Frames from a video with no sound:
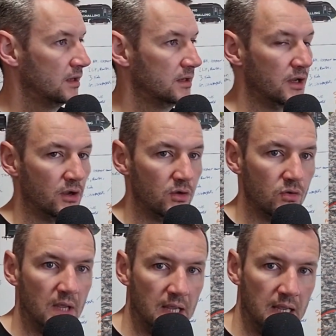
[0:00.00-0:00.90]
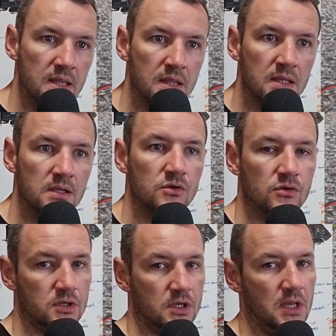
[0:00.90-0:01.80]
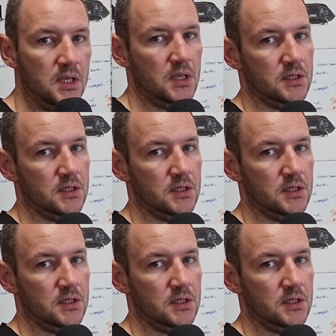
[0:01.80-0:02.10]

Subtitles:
Now, in the UK,